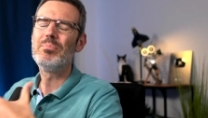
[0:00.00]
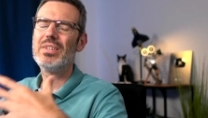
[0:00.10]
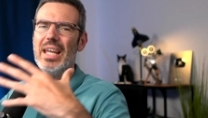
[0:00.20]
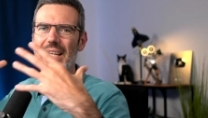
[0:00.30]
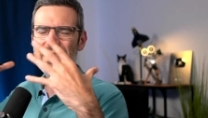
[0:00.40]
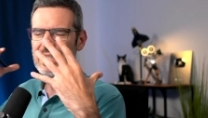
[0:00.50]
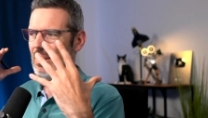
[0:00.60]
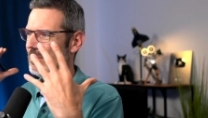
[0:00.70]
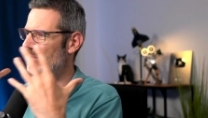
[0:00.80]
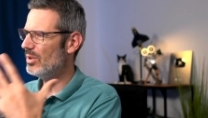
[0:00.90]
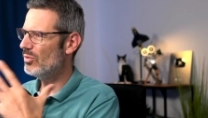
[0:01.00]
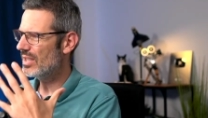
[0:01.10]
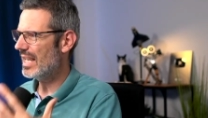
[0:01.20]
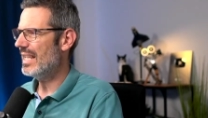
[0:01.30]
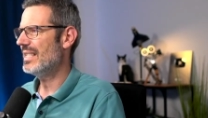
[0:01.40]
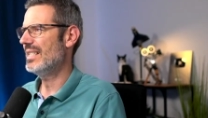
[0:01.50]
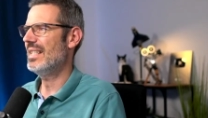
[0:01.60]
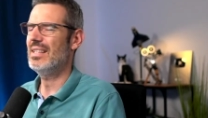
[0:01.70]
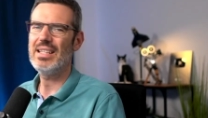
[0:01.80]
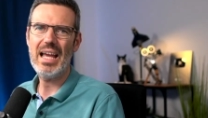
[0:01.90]
take some use cases
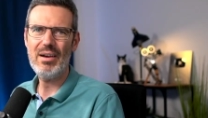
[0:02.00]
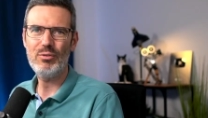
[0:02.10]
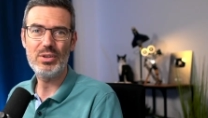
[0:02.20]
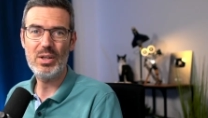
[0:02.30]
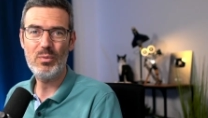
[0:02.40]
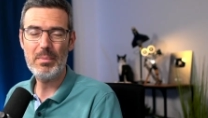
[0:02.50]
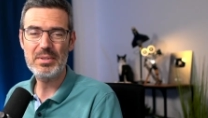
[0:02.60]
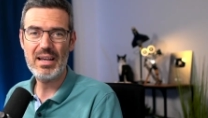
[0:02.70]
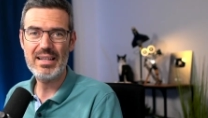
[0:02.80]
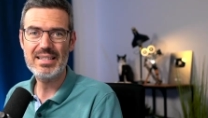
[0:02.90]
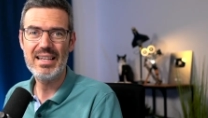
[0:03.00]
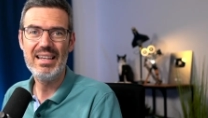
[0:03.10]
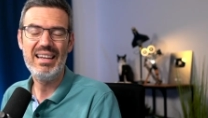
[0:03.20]
that they have on their websites,